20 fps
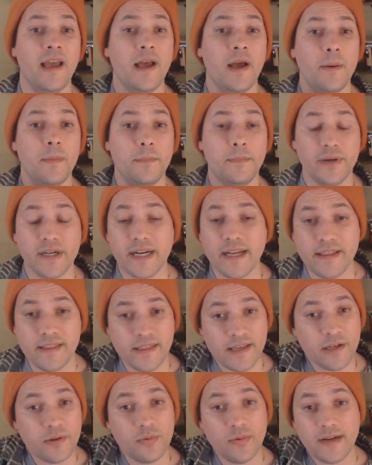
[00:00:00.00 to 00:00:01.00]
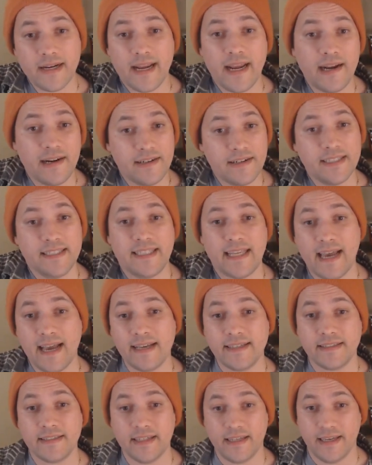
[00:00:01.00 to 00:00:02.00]
But I think what Aaron is
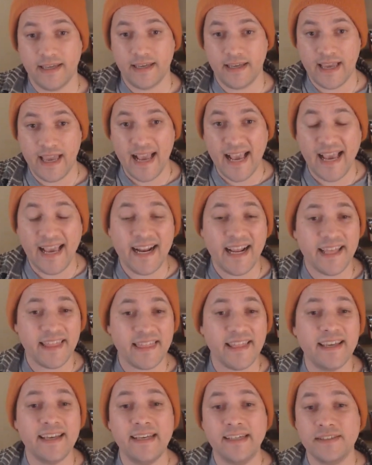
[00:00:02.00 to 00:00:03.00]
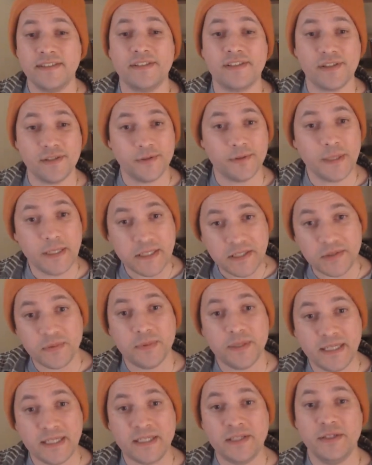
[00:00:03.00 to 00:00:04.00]
asking, and I think it's the least we
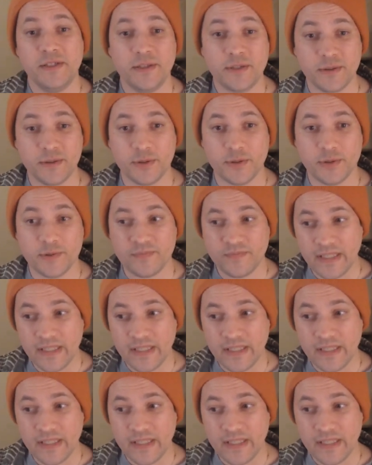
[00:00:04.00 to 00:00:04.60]
can do,